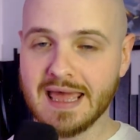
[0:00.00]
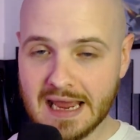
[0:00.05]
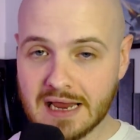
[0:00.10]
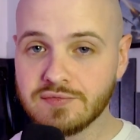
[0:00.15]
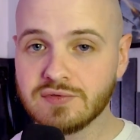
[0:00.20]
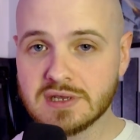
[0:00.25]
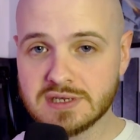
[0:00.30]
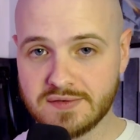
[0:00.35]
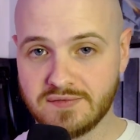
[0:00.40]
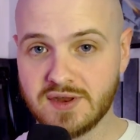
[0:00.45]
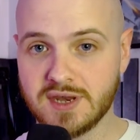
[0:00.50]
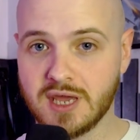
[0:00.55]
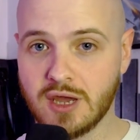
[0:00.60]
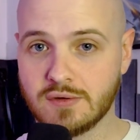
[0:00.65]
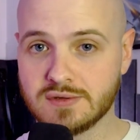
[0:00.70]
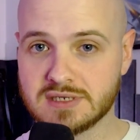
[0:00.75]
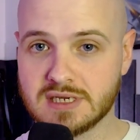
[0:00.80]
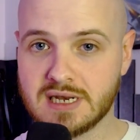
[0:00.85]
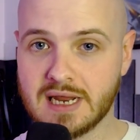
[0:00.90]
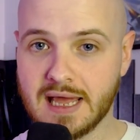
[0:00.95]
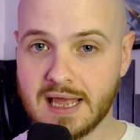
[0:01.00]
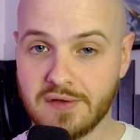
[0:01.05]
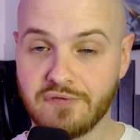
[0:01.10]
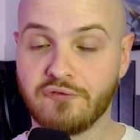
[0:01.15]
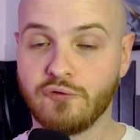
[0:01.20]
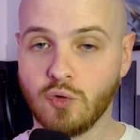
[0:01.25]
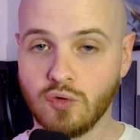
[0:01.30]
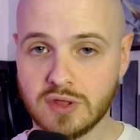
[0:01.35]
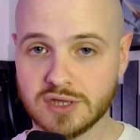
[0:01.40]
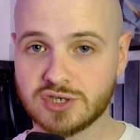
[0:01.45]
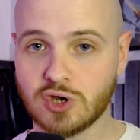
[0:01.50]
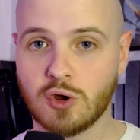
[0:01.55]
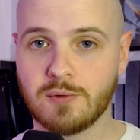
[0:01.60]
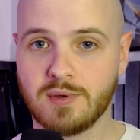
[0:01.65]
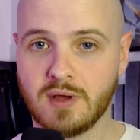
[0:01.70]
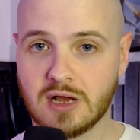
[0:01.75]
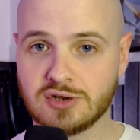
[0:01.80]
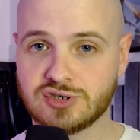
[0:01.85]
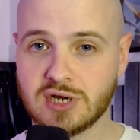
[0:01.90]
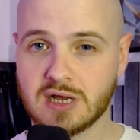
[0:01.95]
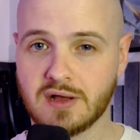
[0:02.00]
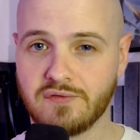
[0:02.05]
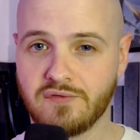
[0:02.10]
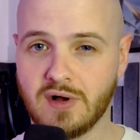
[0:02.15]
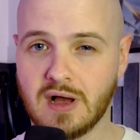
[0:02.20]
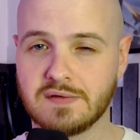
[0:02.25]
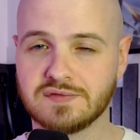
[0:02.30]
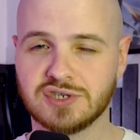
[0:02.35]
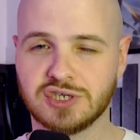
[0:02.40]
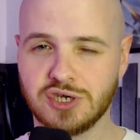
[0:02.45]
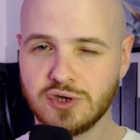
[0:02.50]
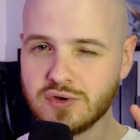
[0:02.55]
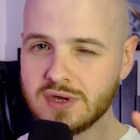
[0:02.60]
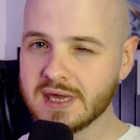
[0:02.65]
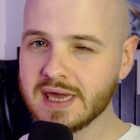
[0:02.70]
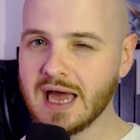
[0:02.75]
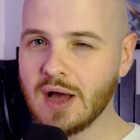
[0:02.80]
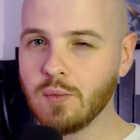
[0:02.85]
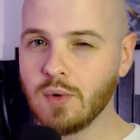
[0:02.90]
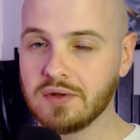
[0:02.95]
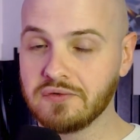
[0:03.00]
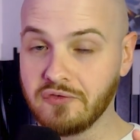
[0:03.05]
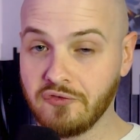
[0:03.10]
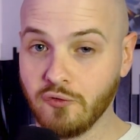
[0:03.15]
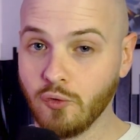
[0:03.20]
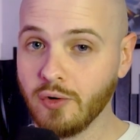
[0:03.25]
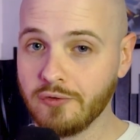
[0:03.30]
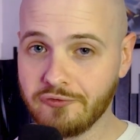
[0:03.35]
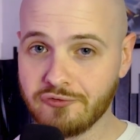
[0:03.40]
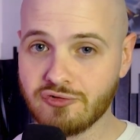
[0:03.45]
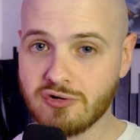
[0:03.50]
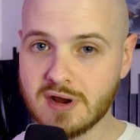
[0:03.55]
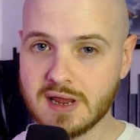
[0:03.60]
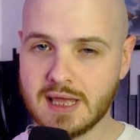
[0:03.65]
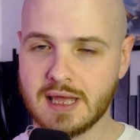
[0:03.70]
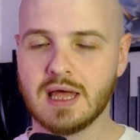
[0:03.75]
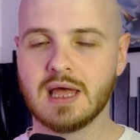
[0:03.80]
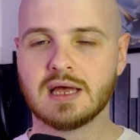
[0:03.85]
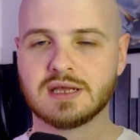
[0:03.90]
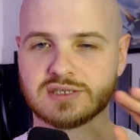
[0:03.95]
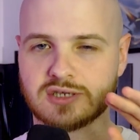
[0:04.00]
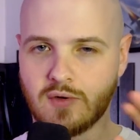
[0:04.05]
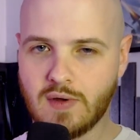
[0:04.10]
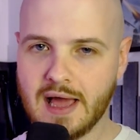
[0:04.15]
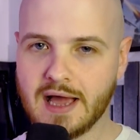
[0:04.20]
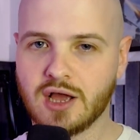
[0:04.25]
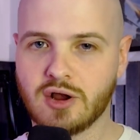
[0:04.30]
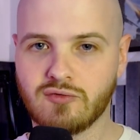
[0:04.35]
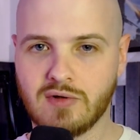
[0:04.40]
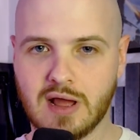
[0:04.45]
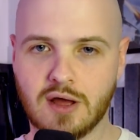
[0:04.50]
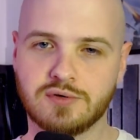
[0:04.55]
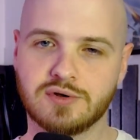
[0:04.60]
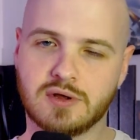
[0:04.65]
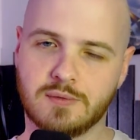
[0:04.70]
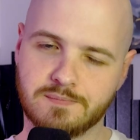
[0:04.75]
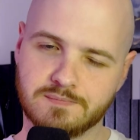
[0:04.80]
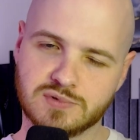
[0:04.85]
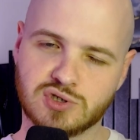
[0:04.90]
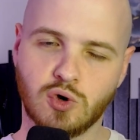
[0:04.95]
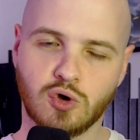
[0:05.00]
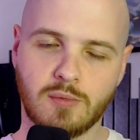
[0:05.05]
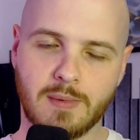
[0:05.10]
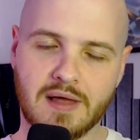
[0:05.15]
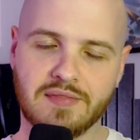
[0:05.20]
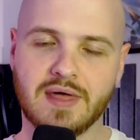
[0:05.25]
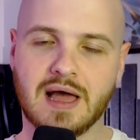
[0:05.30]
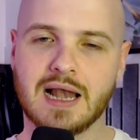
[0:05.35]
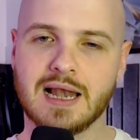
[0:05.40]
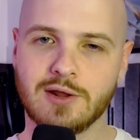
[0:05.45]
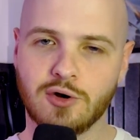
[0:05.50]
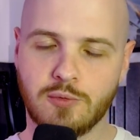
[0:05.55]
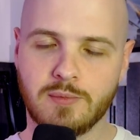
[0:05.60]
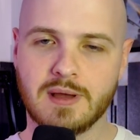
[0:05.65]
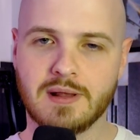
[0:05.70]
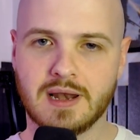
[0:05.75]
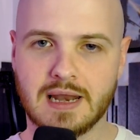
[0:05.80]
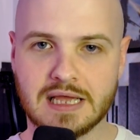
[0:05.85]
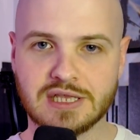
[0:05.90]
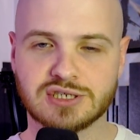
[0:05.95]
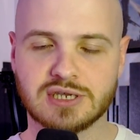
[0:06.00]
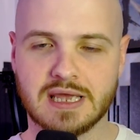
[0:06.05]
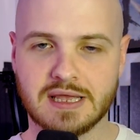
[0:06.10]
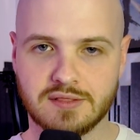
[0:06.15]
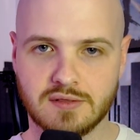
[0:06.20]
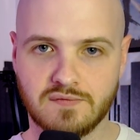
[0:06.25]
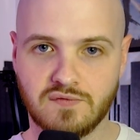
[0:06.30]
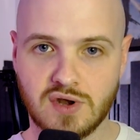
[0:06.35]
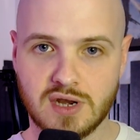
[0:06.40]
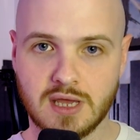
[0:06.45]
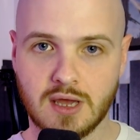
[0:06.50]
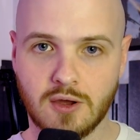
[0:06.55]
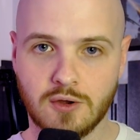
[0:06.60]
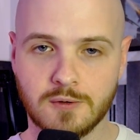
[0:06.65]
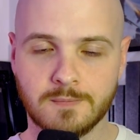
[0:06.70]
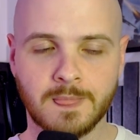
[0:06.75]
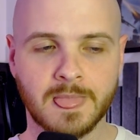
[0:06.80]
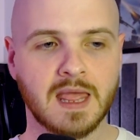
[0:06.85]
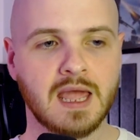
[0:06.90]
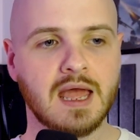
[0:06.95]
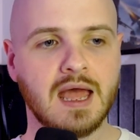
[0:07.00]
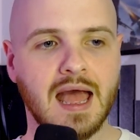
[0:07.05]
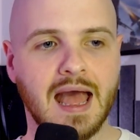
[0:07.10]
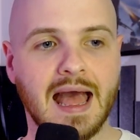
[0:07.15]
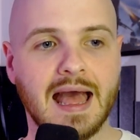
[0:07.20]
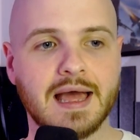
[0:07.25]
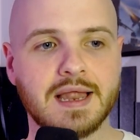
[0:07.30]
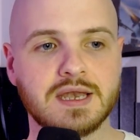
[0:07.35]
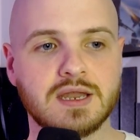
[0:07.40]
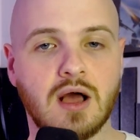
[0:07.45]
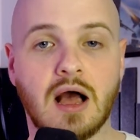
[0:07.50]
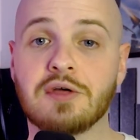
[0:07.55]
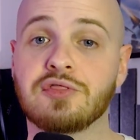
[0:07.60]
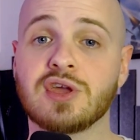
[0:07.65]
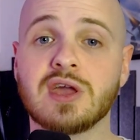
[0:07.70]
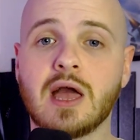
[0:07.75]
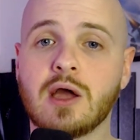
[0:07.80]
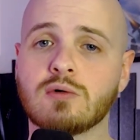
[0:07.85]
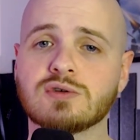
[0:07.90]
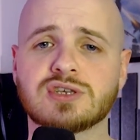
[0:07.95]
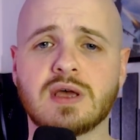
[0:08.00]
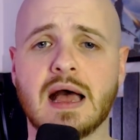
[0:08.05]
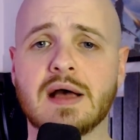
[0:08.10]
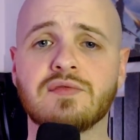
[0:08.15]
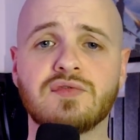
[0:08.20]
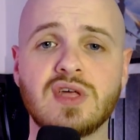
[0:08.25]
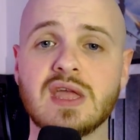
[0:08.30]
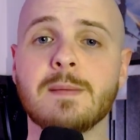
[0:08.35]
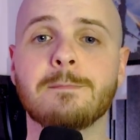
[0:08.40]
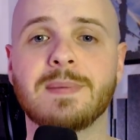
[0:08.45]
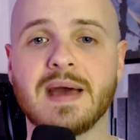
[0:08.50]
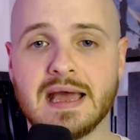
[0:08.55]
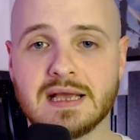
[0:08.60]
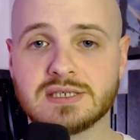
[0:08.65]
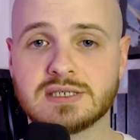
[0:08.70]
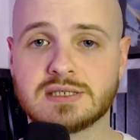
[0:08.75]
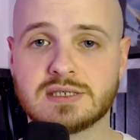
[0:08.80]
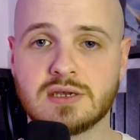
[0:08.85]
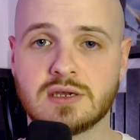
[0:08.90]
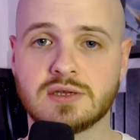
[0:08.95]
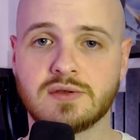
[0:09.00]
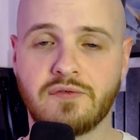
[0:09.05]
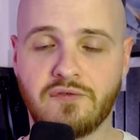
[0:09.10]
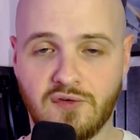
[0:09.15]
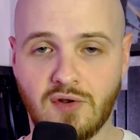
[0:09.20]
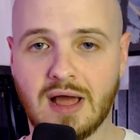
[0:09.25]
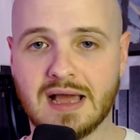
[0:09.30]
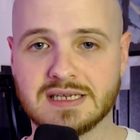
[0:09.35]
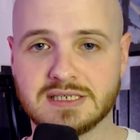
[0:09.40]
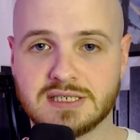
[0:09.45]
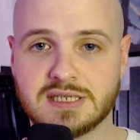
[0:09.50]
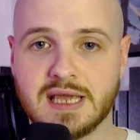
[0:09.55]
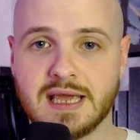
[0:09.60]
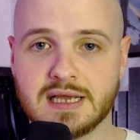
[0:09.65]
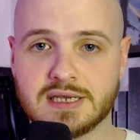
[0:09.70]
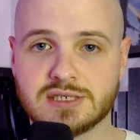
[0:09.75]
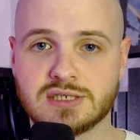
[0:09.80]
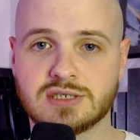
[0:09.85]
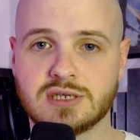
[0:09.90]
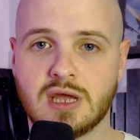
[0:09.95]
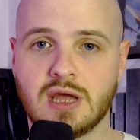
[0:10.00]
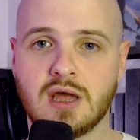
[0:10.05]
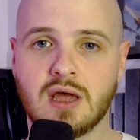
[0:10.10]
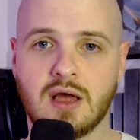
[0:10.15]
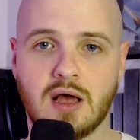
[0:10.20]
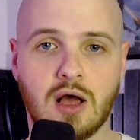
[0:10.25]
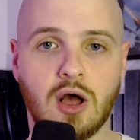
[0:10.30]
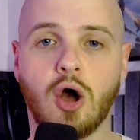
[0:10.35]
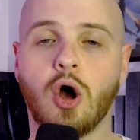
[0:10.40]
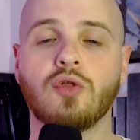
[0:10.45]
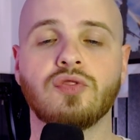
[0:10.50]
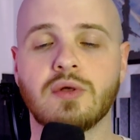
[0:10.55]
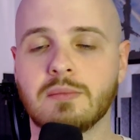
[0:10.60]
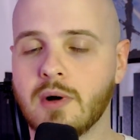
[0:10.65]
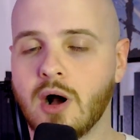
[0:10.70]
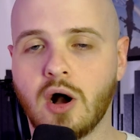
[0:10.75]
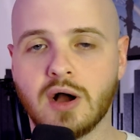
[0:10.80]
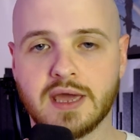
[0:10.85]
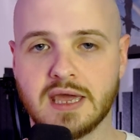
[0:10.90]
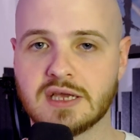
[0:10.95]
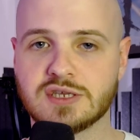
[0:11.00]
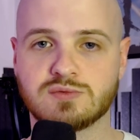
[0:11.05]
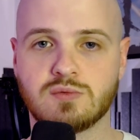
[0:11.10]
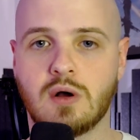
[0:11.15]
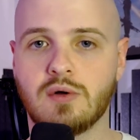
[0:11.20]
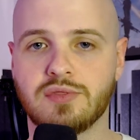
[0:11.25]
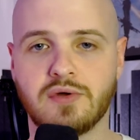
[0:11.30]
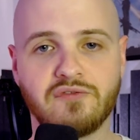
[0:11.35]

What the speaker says: in this video today for the Tobii Eyetracker 5, so you can get one for free. So hang around, I'll talk about that a little bit later in the video. And I think I also have the best flight sticks on the market as well. The